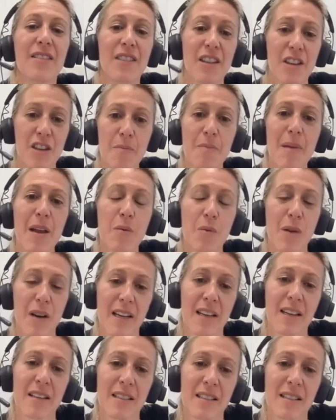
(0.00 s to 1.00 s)
then you may want
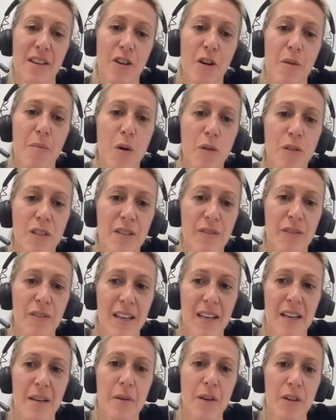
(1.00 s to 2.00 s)
to consider a
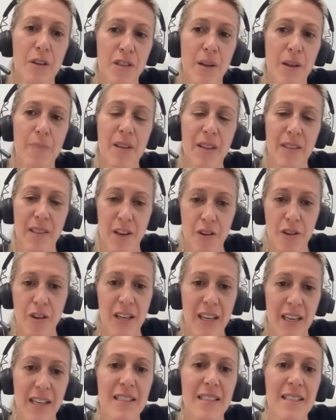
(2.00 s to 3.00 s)
multivitamin or something that you're
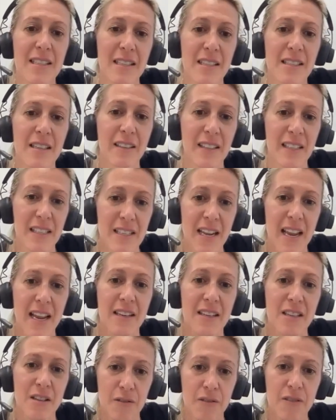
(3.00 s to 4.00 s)
going to consistently
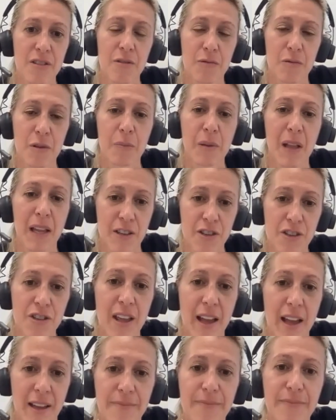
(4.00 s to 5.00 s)
take to, to replenish
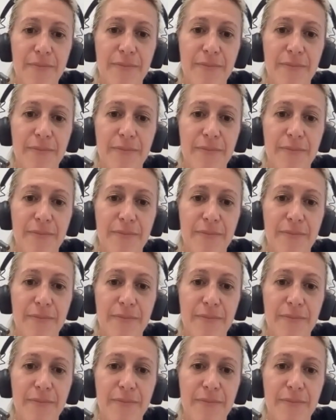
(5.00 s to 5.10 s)
that.